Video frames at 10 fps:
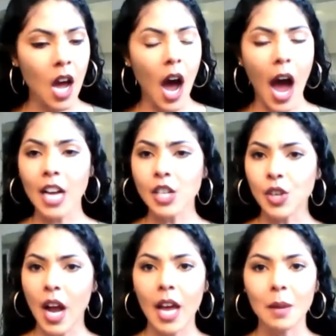I
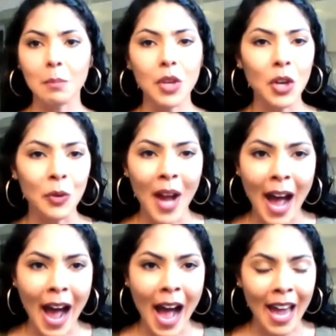tried
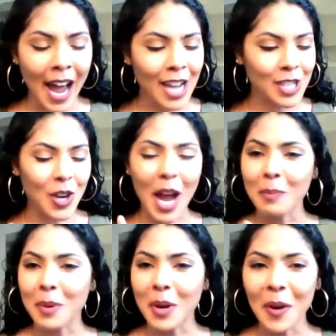Murad, I tried
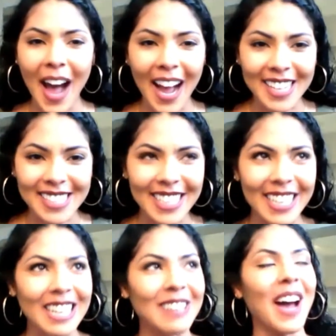
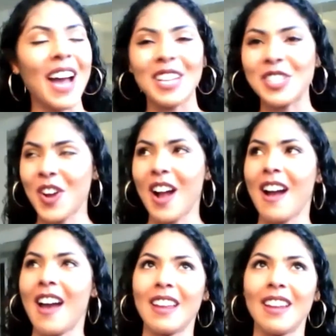Proactive, I
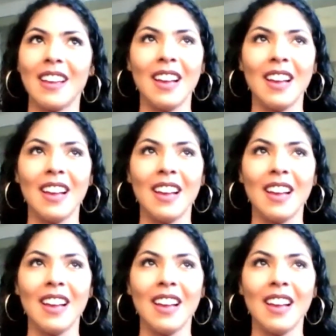tried,